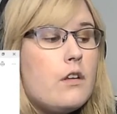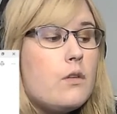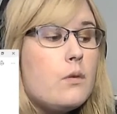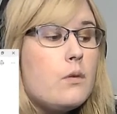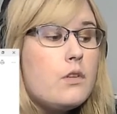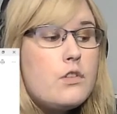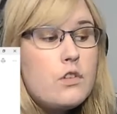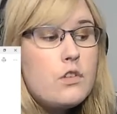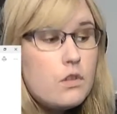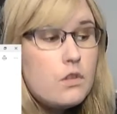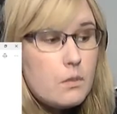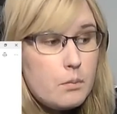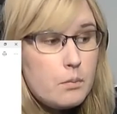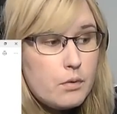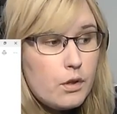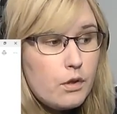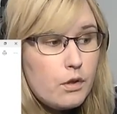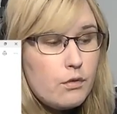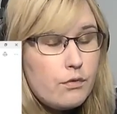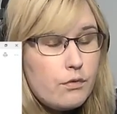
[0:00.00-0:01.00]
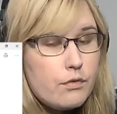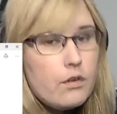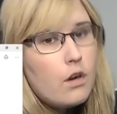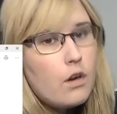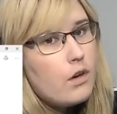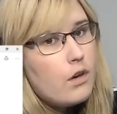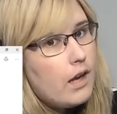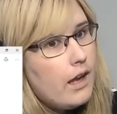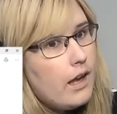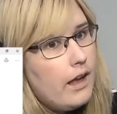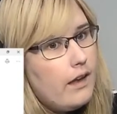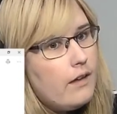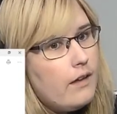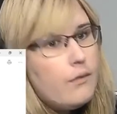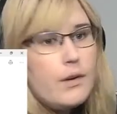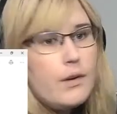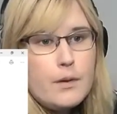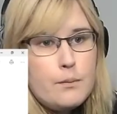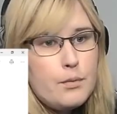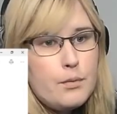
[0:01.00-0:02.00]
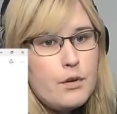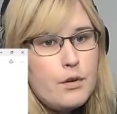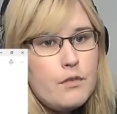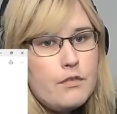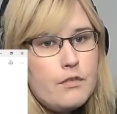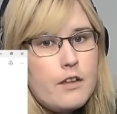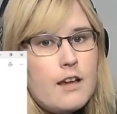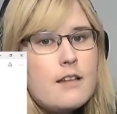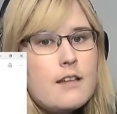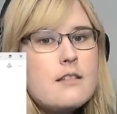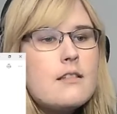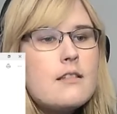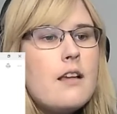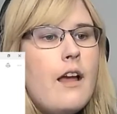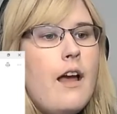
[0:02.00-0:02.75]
which you can prove, okay? We can prove this.